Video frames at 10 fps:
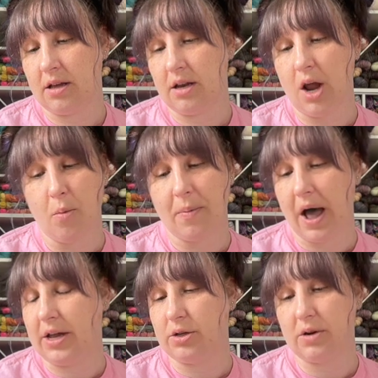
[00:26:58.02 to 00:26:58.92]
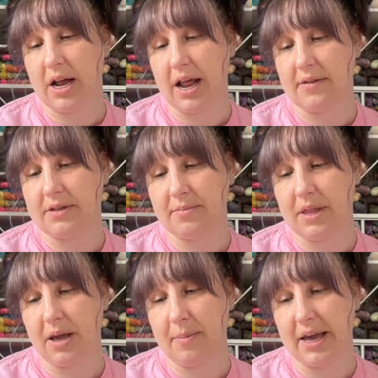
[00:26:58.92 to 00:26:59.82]
Nope, I do not have
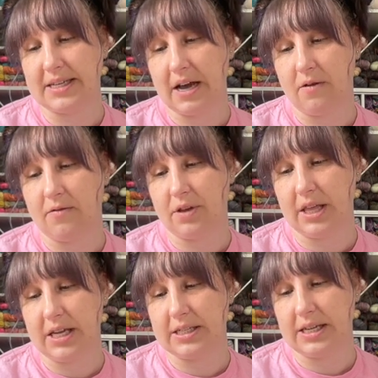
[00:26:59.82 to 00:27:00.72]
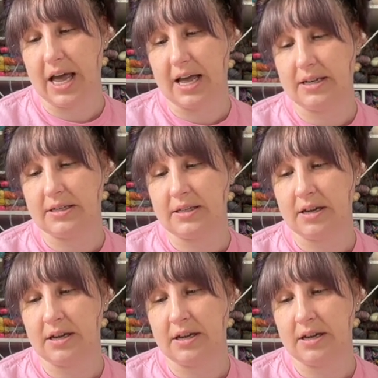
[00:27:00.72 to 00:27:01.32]
something picked out for these yet.